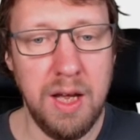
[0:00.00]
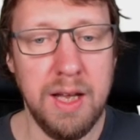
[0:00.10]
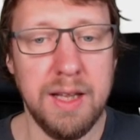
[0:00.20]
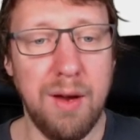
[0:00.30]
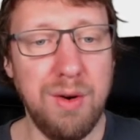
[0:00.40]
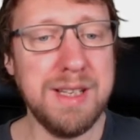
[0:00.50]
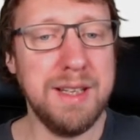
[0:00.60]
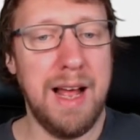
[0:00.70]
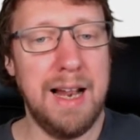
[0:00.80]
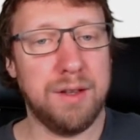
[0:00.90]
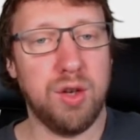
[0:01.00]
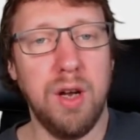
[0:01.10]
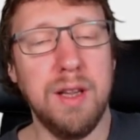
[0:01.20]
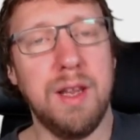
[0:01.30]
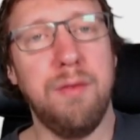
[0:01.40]
There is an
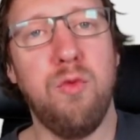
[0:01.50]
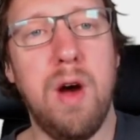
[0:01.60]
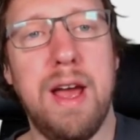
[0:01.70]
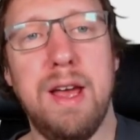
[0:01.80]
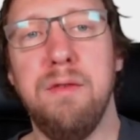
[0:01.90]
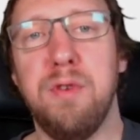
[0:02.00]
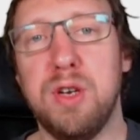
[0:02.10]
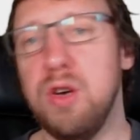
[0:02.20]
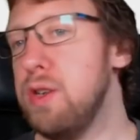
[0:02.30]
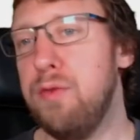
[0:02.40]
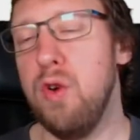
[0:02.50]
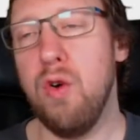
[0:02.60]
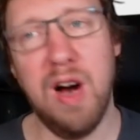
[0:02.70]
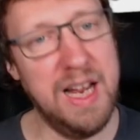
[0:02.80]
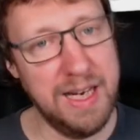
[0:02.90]
alternative way for those of you who
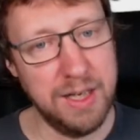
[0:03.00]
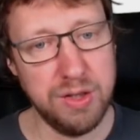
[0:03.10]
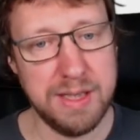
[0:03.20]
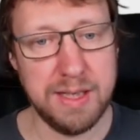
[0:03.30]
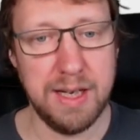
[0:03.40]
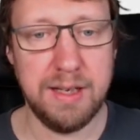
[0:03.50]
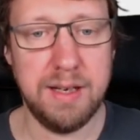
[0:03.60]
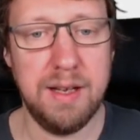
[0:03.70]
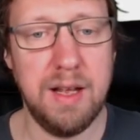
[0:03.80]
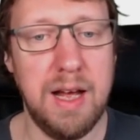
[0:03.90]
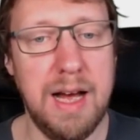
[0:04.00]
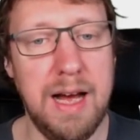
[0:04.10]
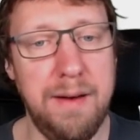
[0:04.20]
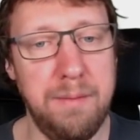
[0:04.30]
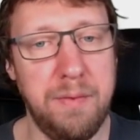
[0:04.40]
are interested.
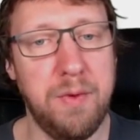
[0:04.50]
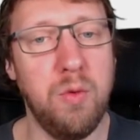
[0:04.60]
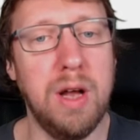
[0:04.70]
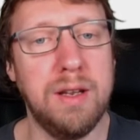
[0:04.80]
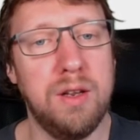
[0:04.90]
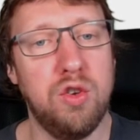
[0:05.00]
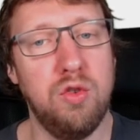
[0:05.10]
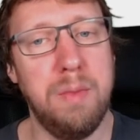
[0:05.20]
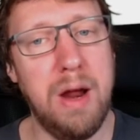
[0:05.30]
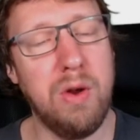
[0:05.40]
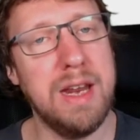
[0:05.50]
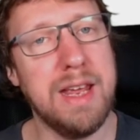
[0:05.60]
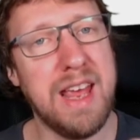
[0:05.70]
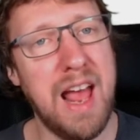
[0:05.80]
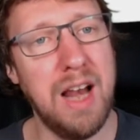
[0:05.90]
If you want to numerically
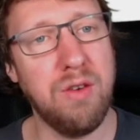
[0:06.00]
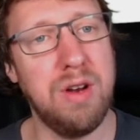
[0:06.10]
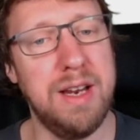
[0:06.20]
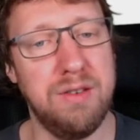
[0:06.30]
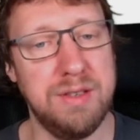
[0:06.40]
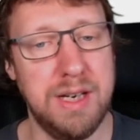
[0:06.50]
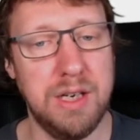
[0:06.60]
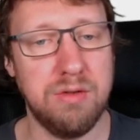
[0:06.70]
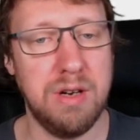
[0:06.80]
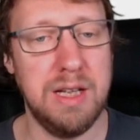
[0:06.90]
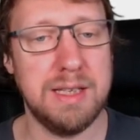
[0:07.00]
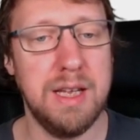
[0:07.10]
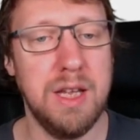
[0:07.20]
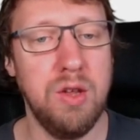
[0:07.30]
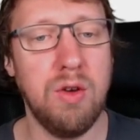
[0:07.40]
calculate those
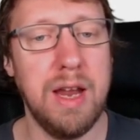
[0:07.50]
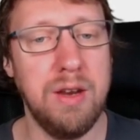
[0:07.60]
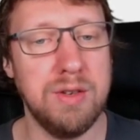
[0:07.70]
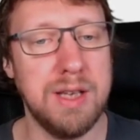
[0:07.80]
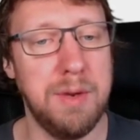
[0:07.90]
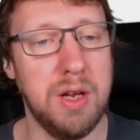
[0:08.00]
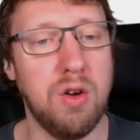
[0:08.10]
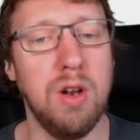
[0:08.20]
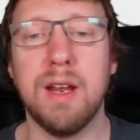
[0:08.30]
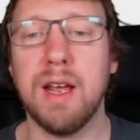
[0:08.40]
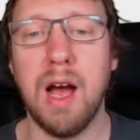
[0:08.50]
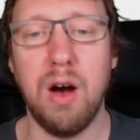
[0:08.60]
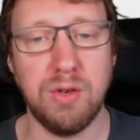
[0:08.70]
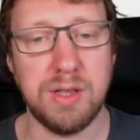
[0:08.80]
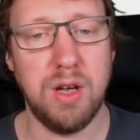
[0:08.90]
integrals, you can use something called the
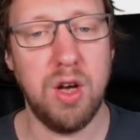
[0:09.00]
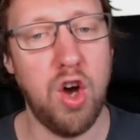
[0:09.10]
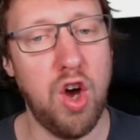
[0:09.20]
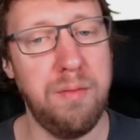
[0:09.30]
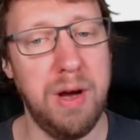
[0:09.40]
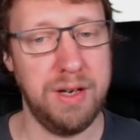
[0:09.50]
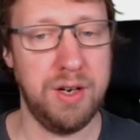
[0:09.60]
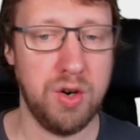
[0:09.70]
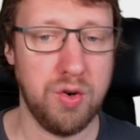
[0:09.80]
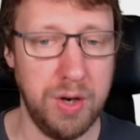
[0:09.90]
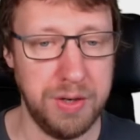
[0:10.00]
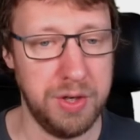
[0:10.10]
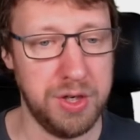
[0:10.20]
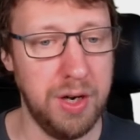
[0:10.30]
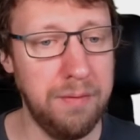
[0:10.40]
Gauss-Hermite
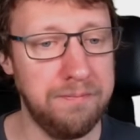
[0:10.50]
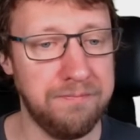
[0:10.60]
quadrature.